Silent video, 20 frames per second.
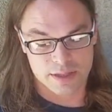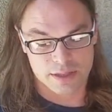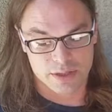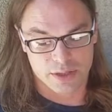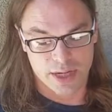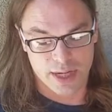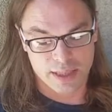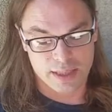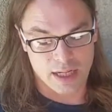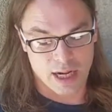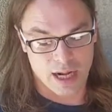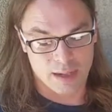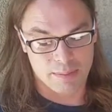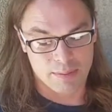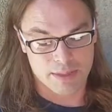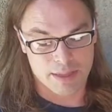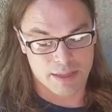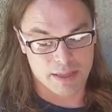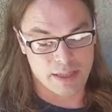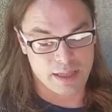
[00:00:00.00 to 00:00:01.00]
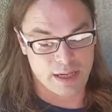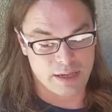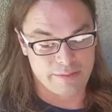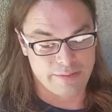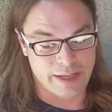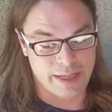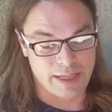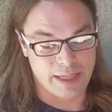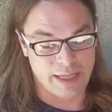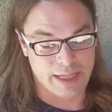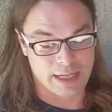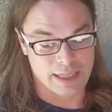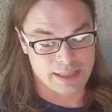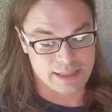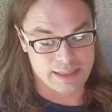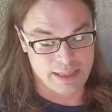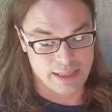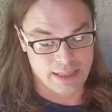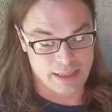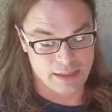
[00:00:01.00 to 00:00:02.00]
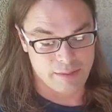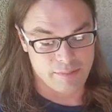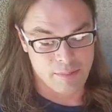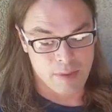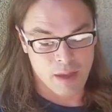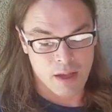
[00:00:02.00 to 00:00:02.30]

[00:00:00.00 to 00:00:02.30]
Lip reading: direct opposite of any idea.